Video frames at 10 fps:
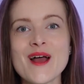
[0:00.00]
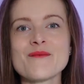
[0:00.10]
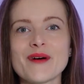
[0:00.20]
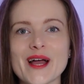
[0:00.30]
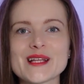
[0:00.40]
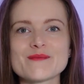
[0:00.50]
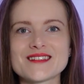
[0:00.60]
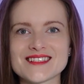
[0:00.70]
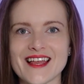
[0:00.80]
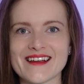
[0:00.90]
My name
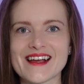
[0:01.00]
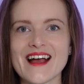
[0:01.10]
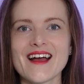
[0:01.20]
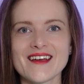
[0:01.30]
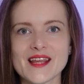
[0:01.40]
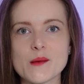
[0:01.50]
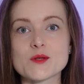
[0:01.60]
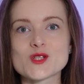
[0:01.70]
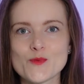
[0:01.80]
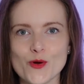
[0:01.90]
is Lenka and I'm a
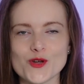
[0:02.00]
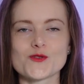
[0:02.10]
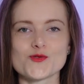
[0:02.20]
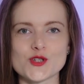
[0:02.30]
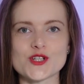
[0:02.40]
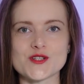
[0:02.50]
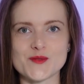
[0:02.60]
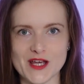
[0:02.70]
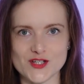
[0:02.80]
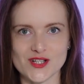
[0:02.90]
sports nutrition
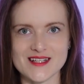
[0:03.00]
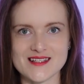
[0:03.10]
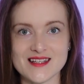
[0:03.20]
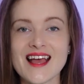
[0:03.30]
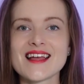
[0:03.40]
specialist.